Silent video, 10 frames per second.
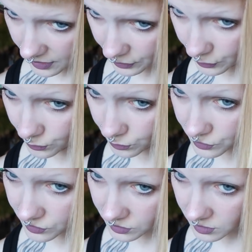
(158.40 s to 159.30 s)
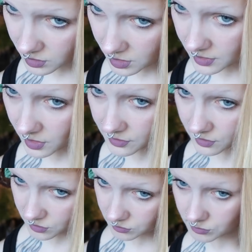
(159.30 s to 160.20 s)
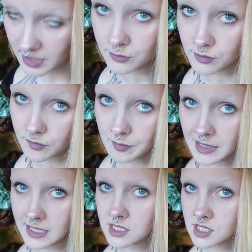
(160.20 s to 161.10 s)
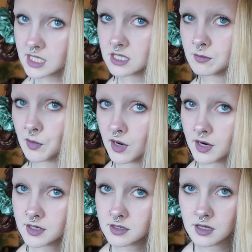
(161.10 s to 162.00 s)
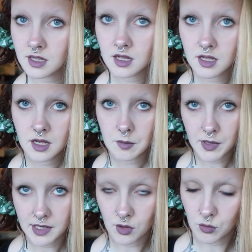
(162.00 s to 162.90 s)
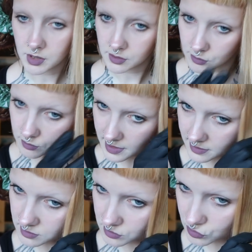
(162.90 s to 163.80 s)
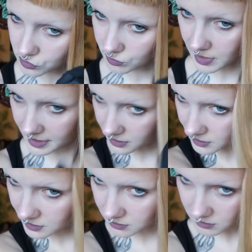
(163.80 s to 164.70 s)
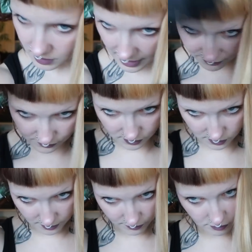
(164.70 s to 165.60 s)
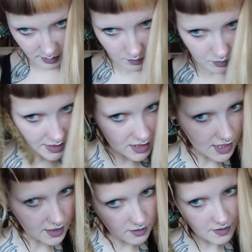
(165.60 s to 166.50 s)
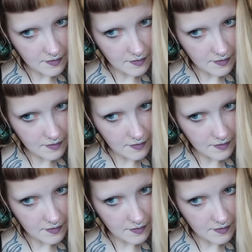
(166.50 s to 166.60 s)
use another round of bleach, this part, but I don't want to do that just right after I've already bleached it.